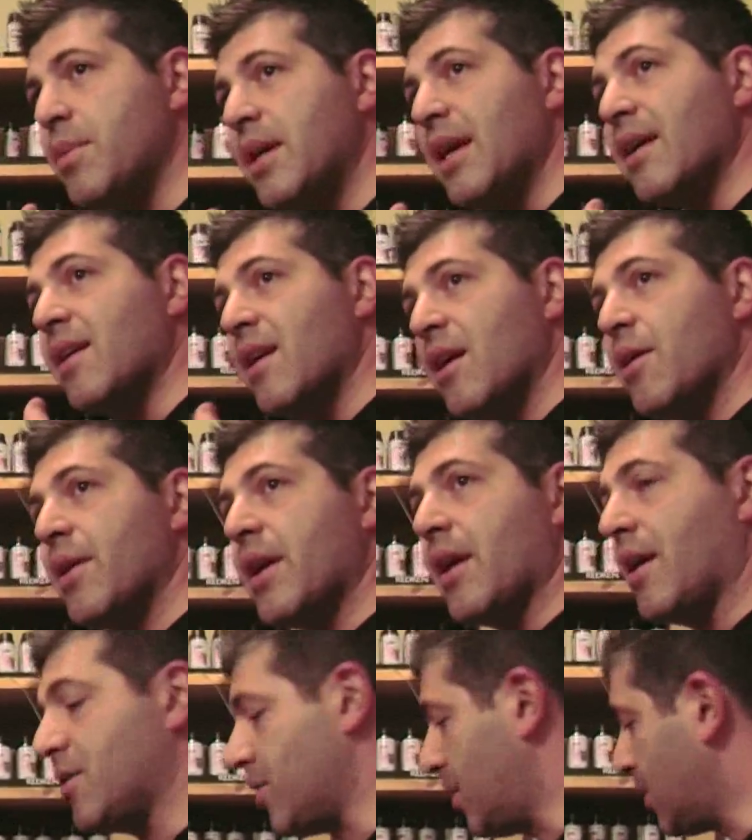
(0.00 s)
be a carrying
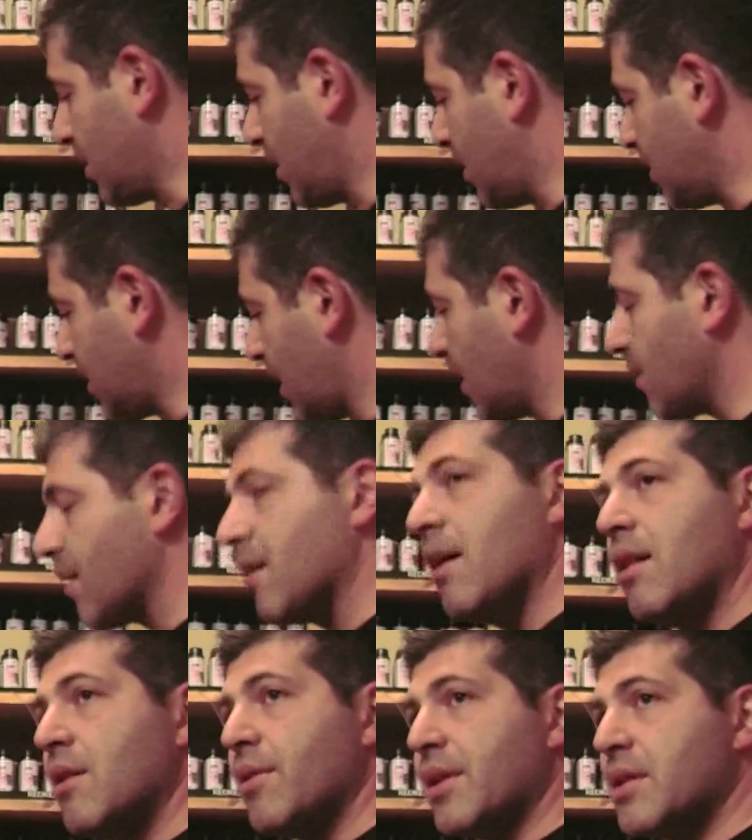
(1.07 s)
agent. It's going to take the
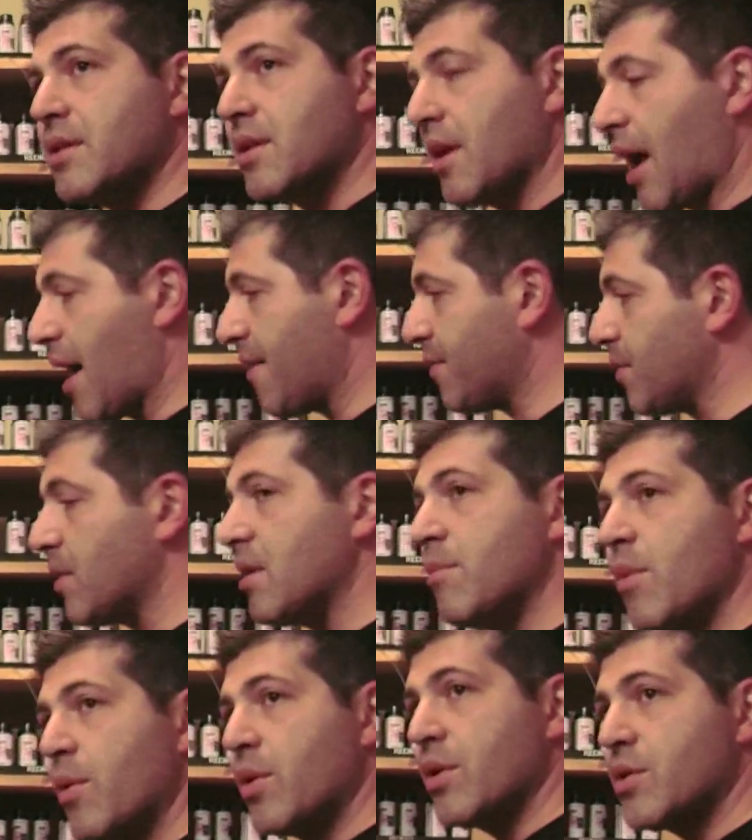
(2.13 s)
color, and it's after the
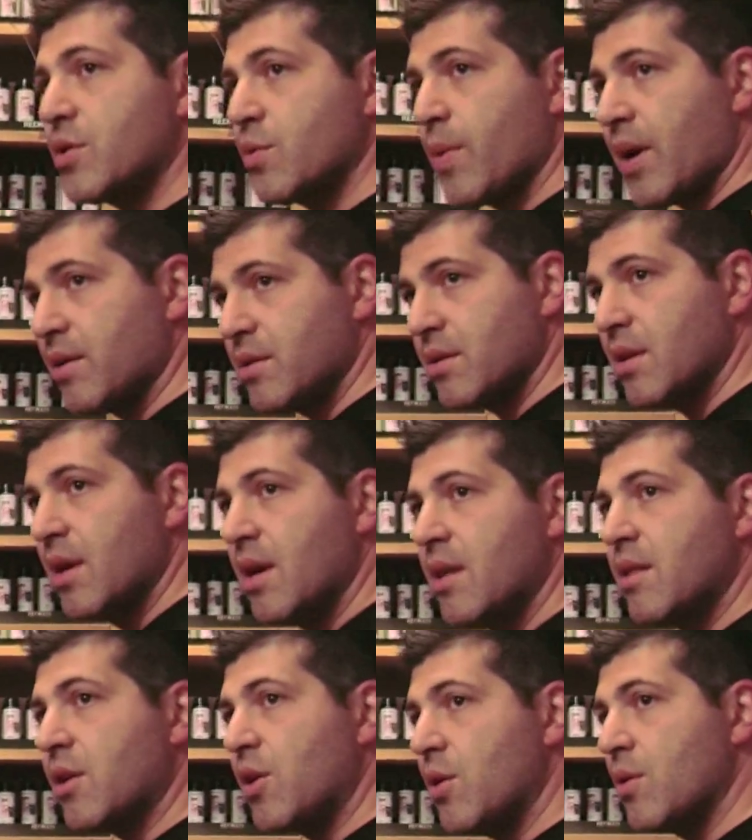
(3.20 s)
ammonia swells
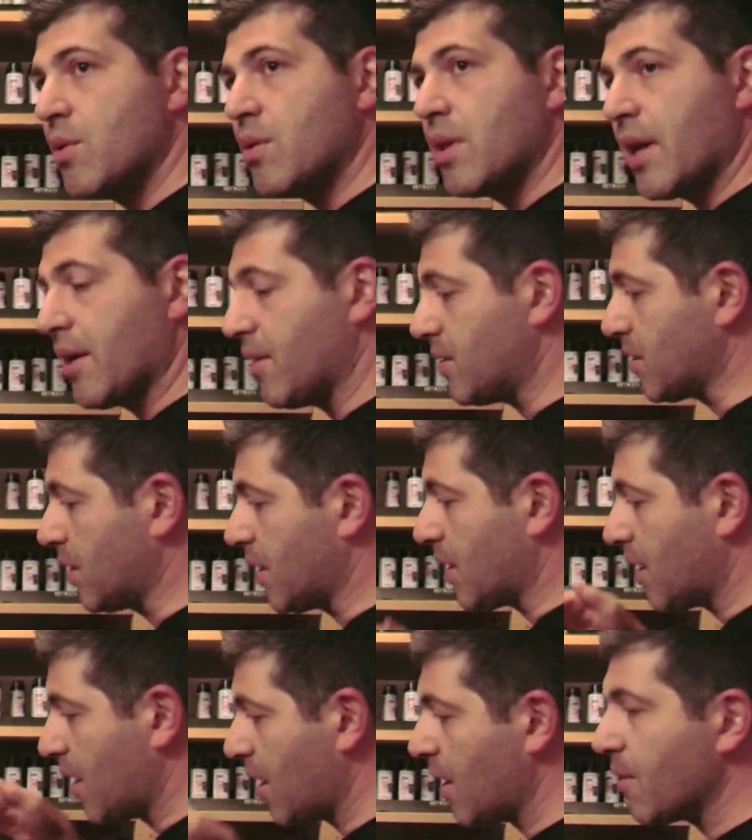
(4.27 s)
the cuticle layer, it's going
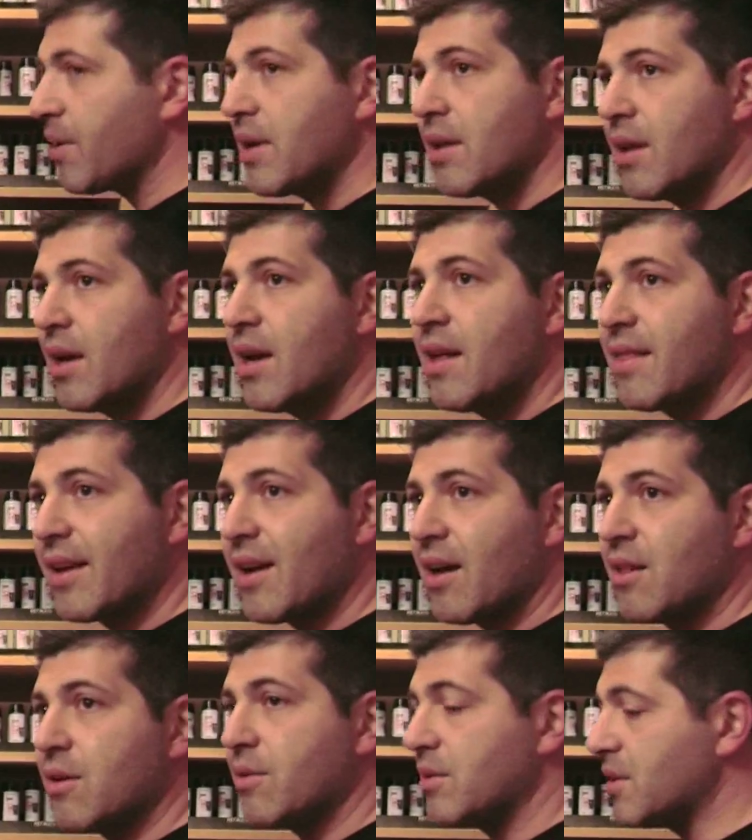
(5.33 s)
to carry the
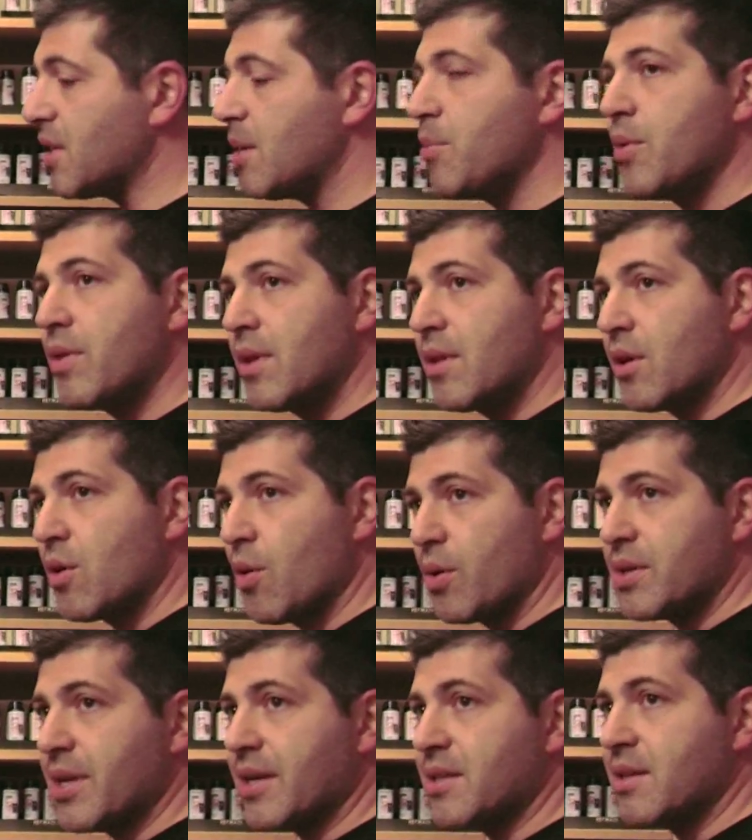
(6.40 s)
color deep within the
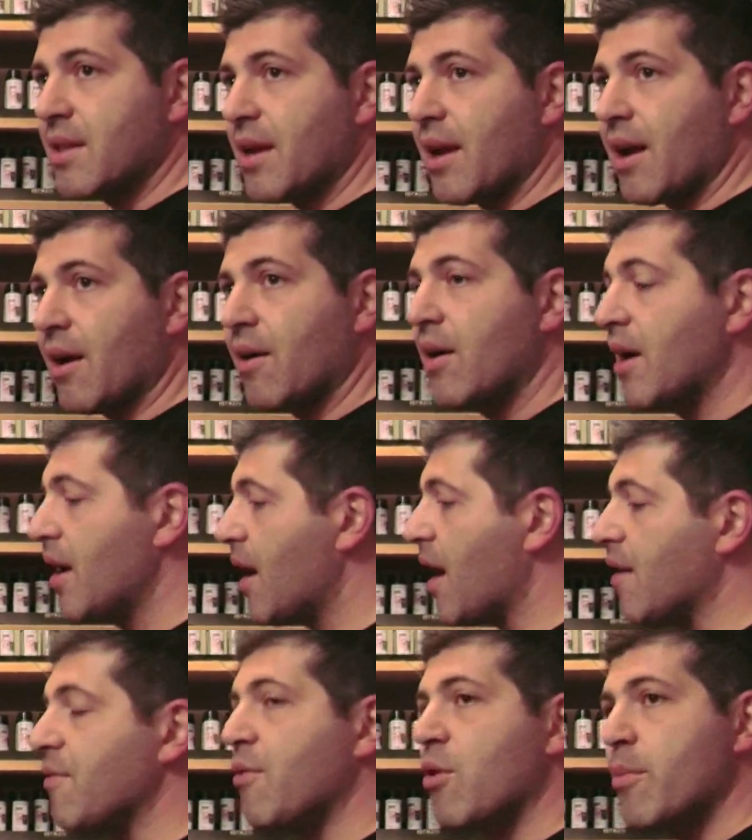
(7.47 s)
cortex of the hair
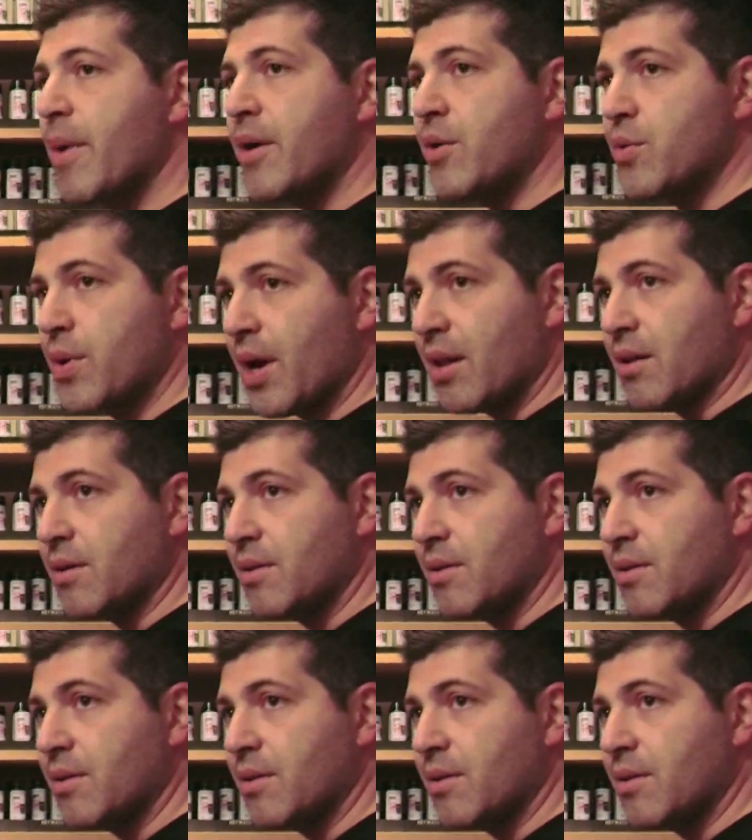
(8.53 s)
and form our new color.